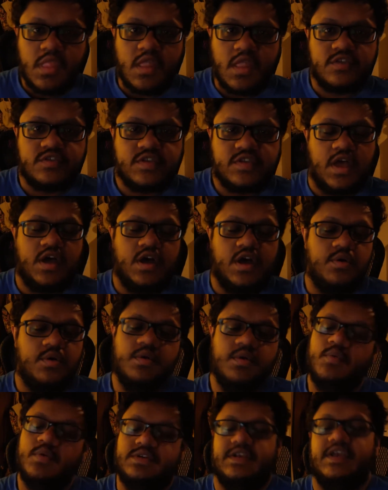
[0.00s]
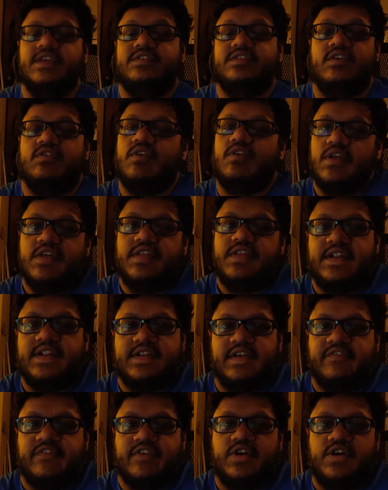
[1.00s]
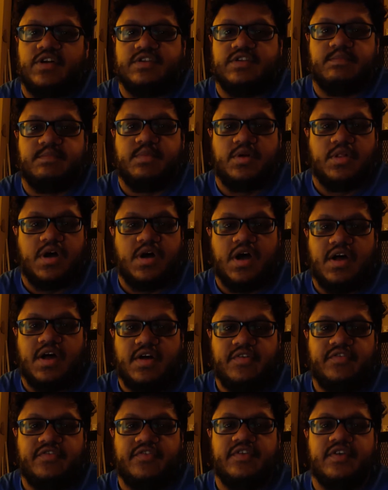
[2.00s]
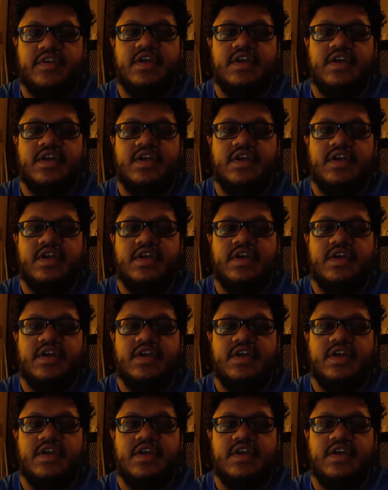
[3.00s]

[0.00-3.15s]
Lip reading: so, which isn't really that difficult to pull off.